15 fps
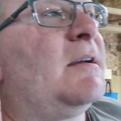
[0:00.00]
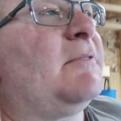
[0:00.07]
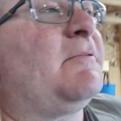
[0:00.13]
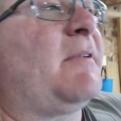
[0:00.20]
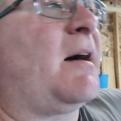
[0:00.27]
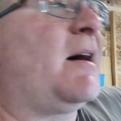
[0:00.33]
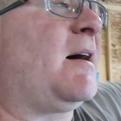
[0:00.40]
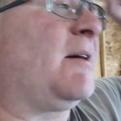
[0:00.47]
was
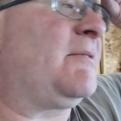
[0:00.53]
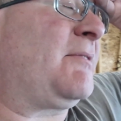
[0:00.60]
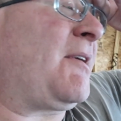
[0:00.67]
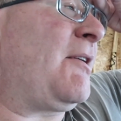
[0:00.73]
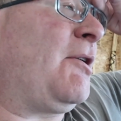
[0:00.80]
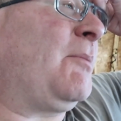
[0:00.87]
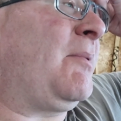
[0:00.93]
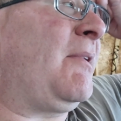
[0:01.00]

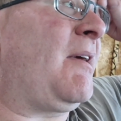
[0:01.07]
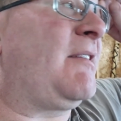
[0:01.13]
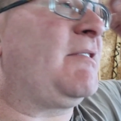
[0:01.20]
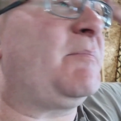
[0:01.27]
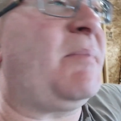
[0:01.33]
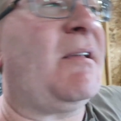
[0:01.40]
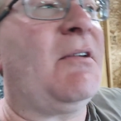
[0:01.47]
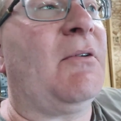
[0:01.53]
kind of hoping like
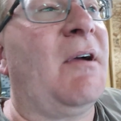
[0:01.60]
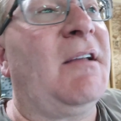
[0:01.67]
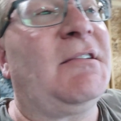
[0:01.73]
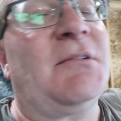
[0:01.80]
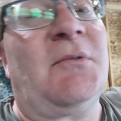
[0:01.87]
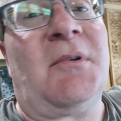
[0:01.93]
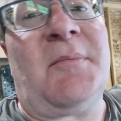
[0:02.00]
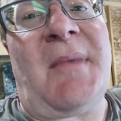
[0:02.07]
Speedo
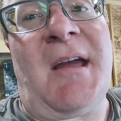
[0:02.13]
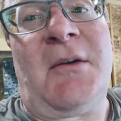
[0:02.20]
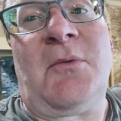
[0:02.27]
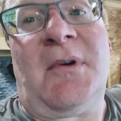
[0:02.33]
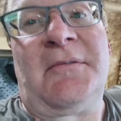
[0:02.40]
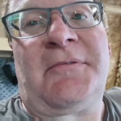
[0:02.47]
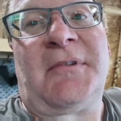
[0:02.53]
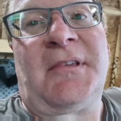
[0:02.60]
Angel would make
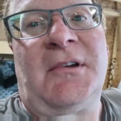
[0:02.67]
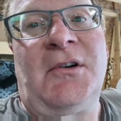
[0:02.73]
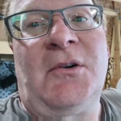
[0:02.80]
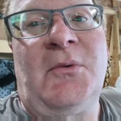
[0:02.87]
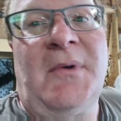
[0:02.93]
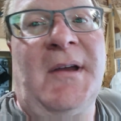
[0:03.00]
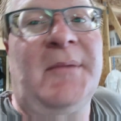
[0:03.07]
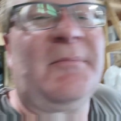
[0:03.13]
one for the
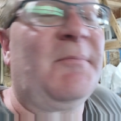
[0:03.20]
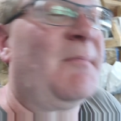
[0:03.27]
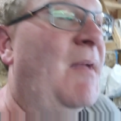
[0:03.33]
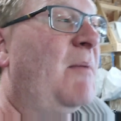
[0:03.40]
Goldwing.